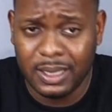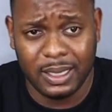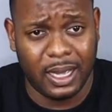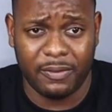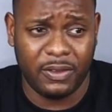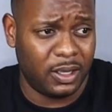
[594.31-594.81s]

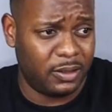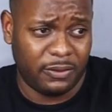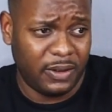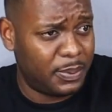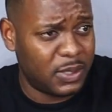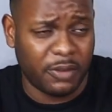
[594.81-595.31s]
I've done
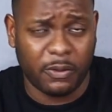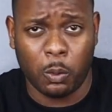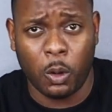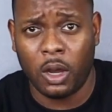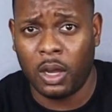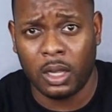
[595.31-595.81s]
flips off of
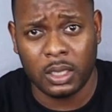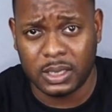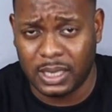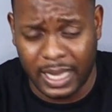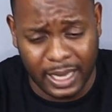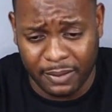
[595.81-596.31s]

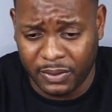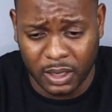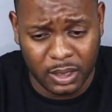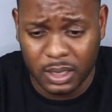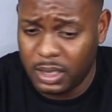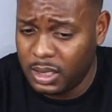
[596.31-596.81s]
walls. Like, I've
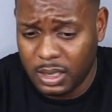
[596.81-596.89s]
done